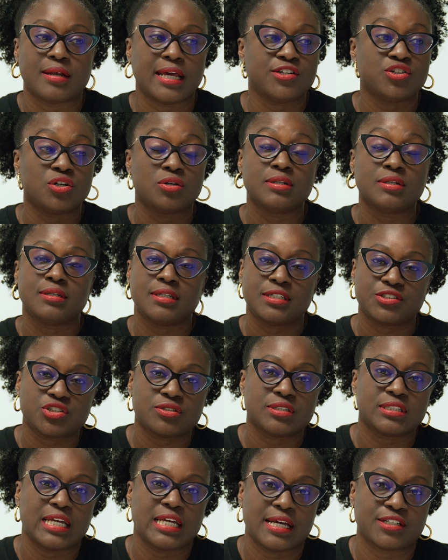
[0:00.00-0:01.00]
And you're
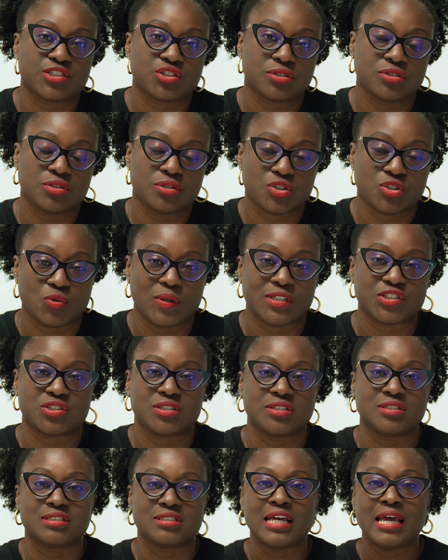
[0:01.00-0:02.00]
literally answering those
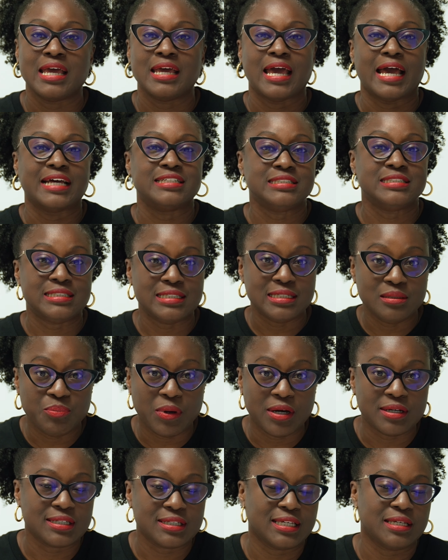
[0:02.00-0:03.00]
questions and
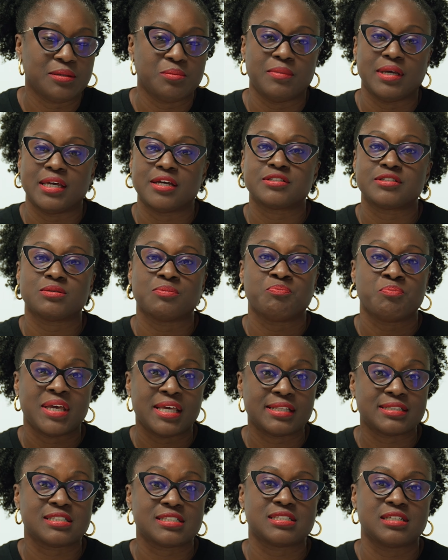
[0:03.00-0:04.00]
debunking
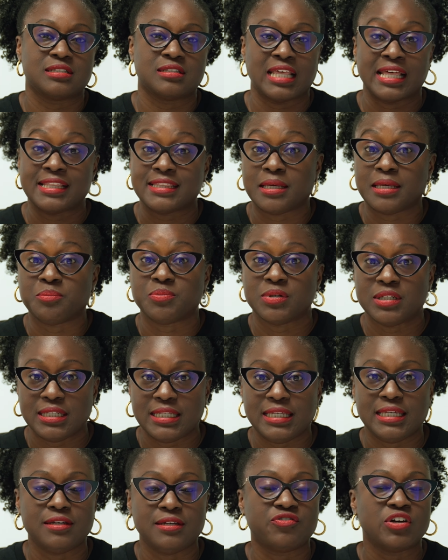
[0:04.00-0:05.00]
myths that they
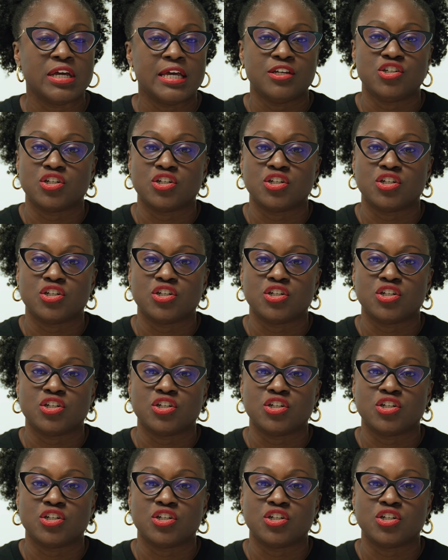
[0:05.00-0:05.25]
believe.